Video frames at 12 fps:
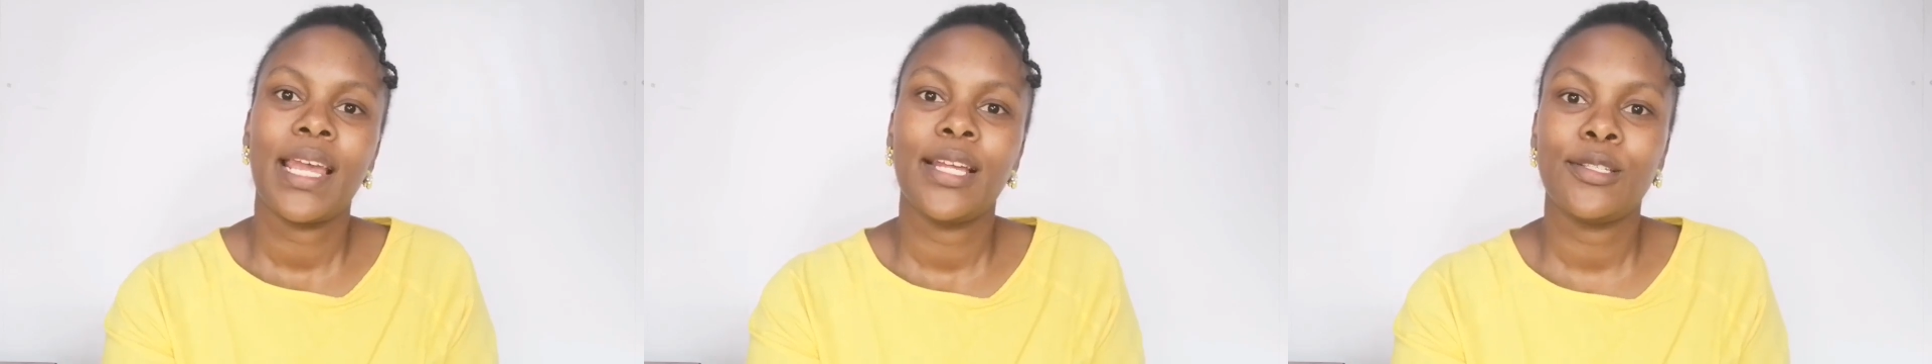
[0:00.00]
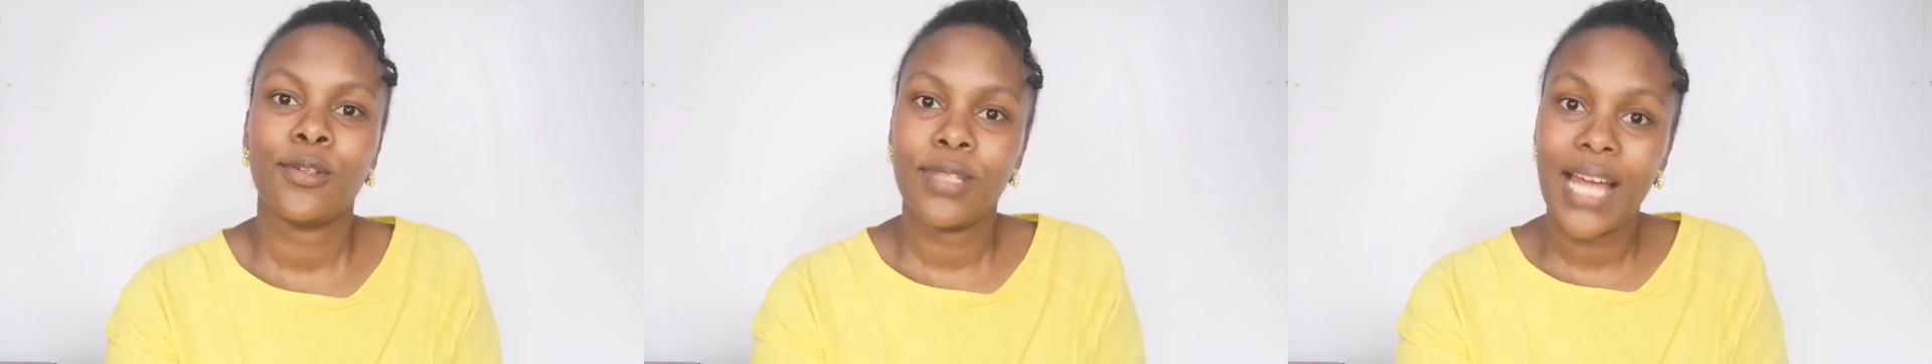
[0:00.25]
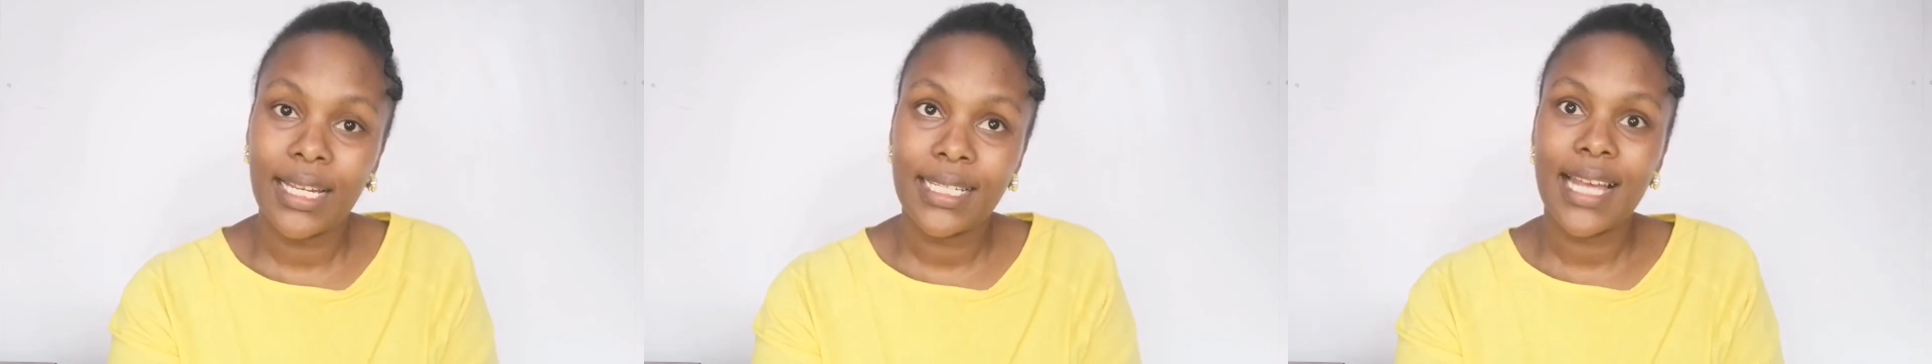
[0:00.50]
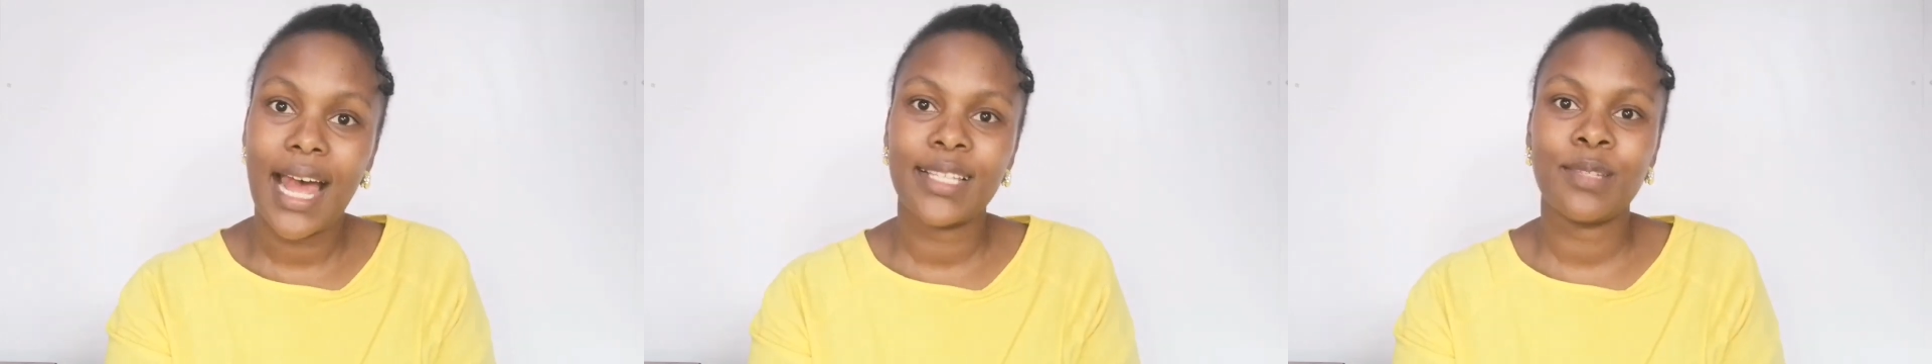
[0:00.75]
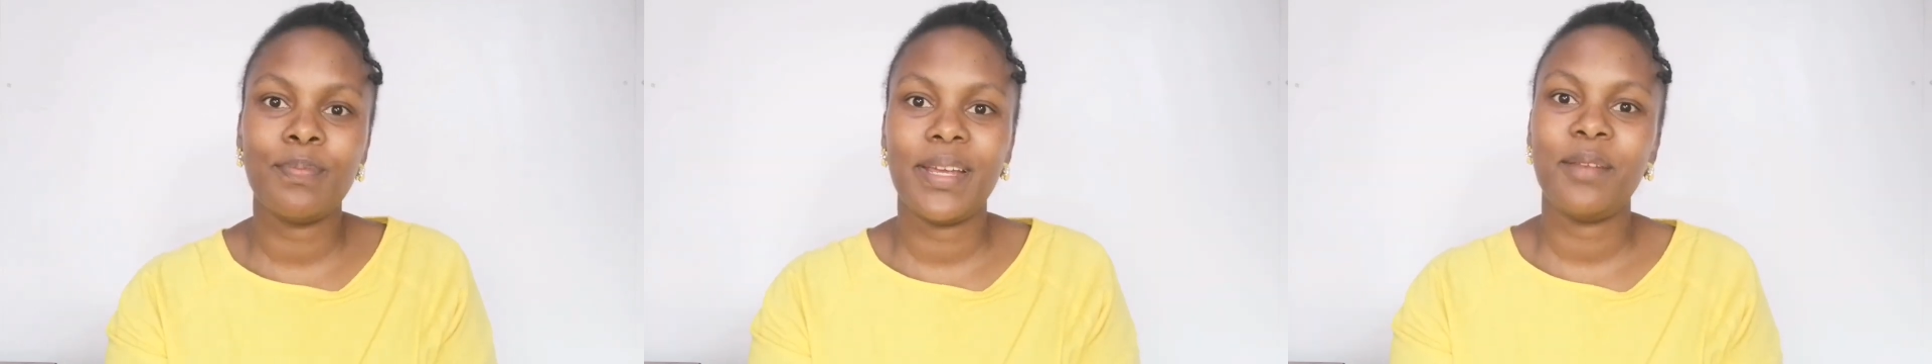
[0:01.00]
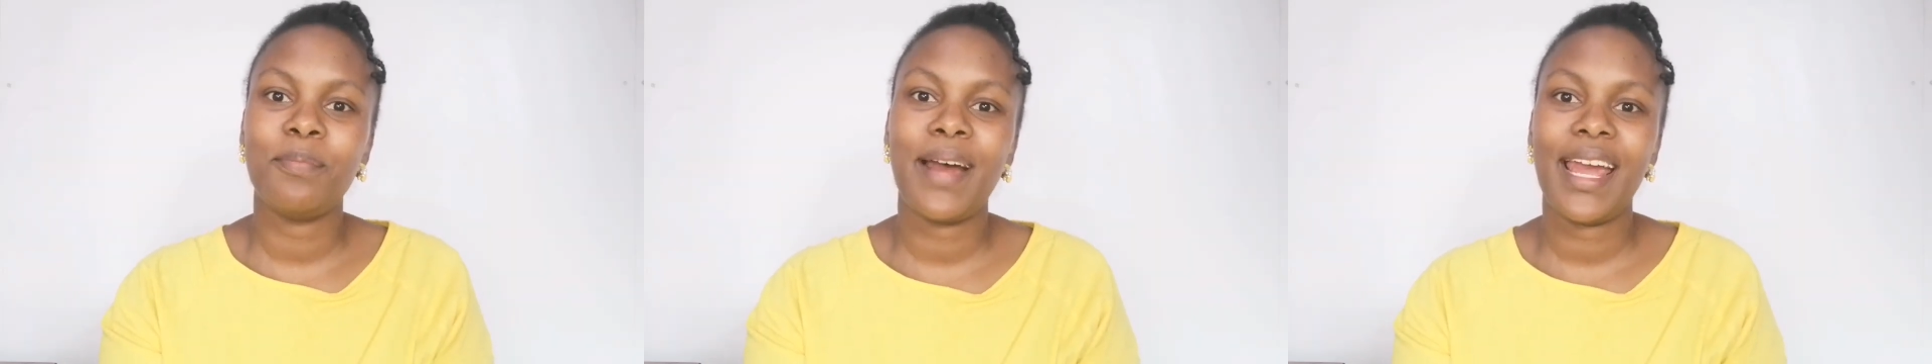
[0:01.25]
So that has
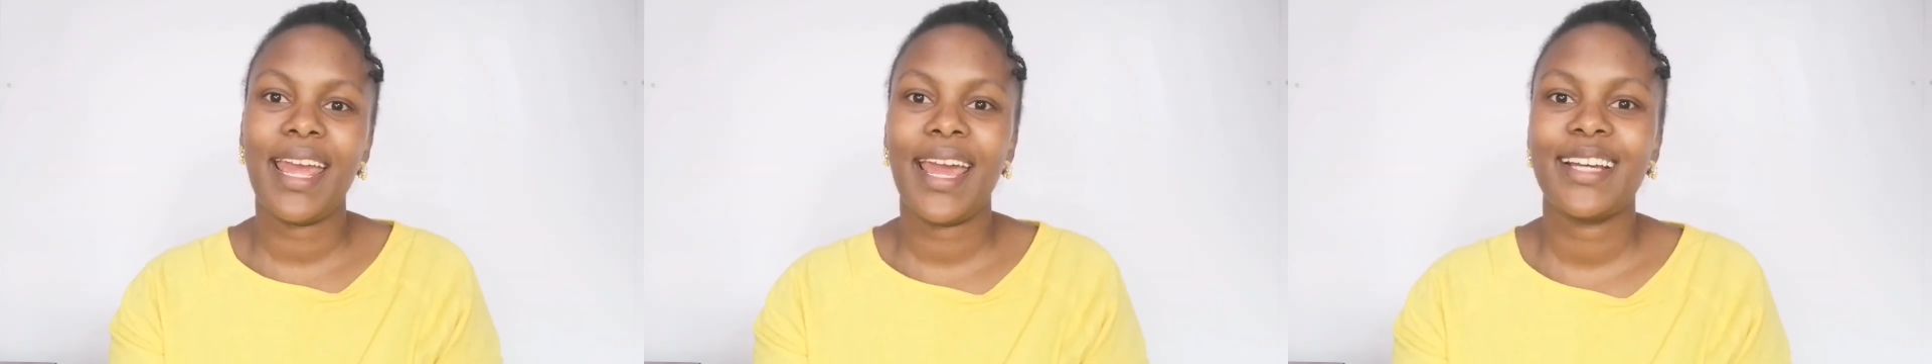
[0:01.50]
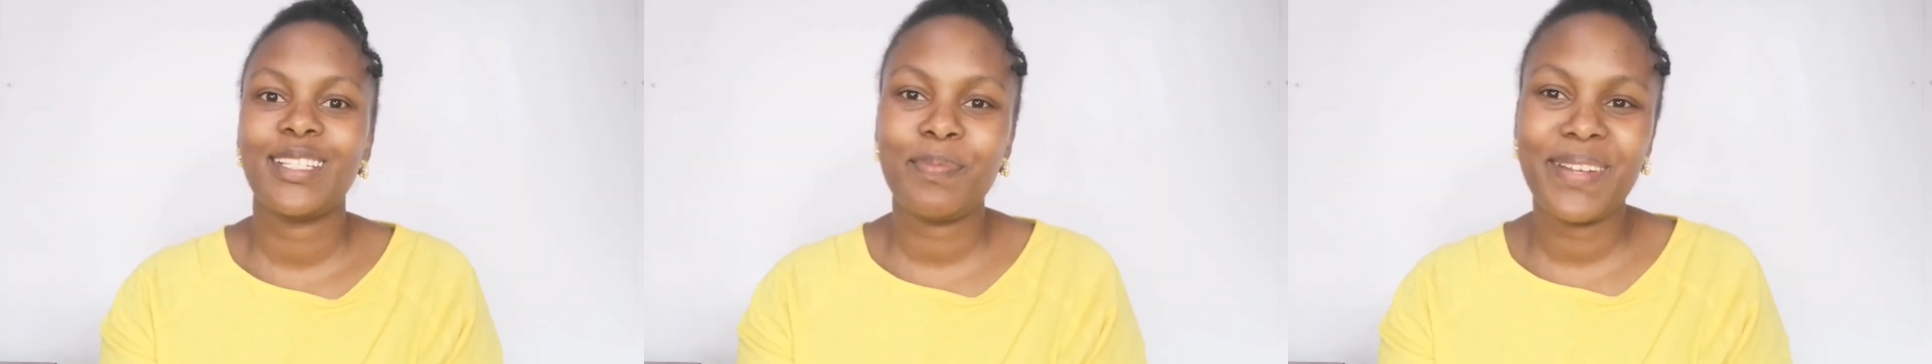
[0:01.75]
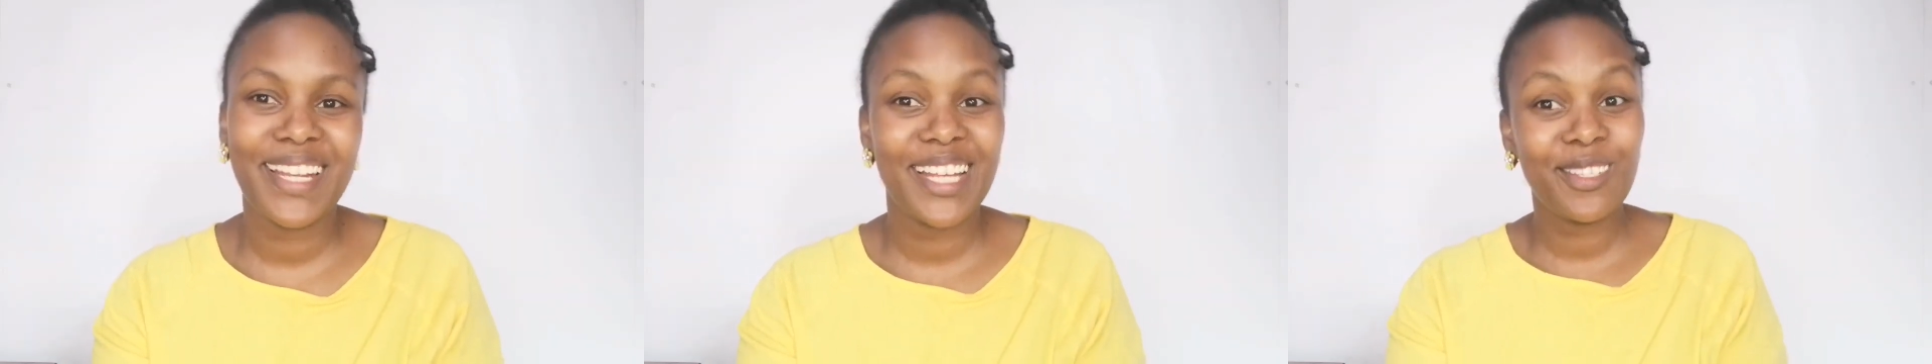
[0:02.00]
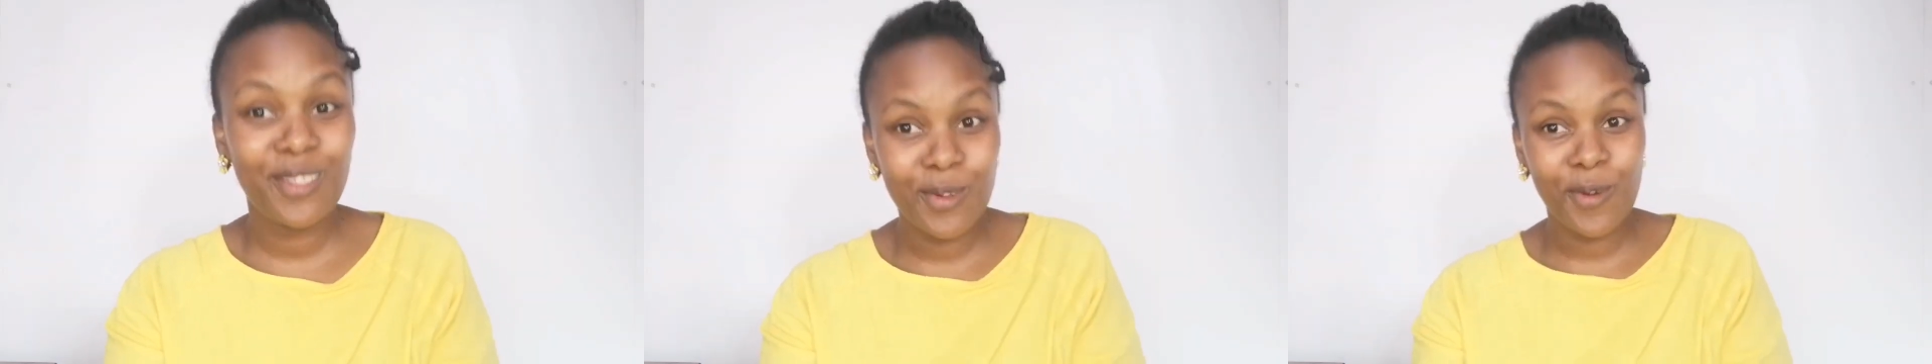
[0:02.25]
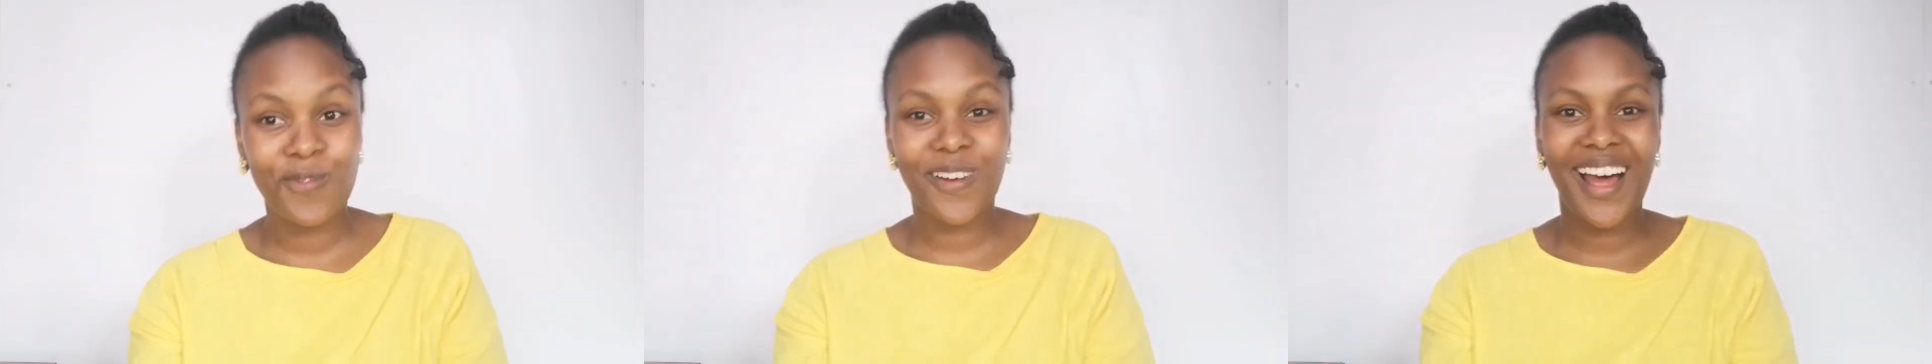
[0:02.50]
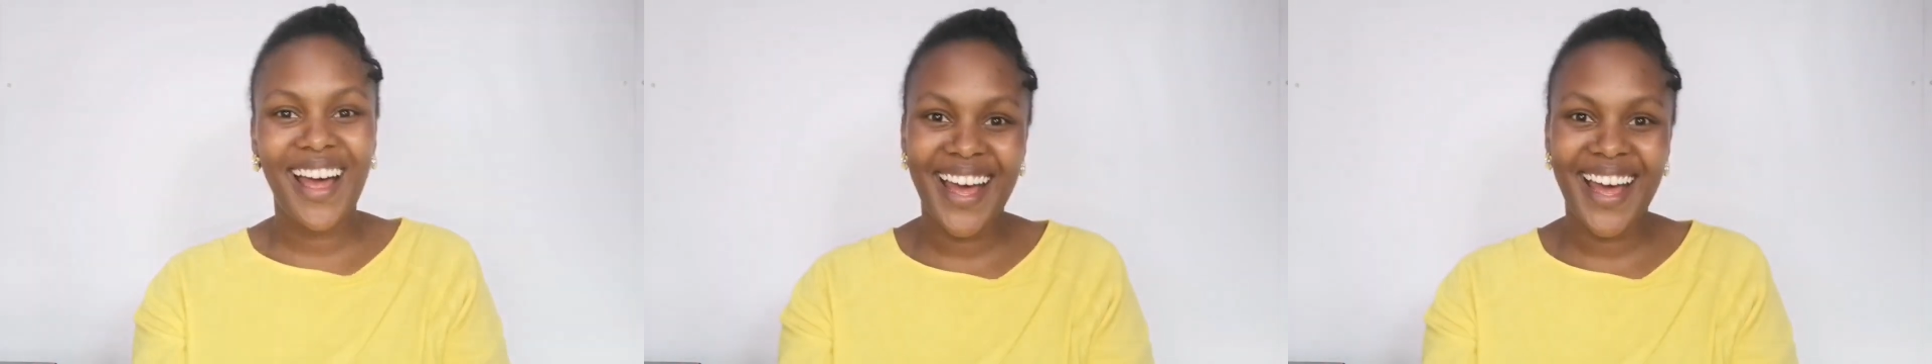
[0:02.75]
been my experience so far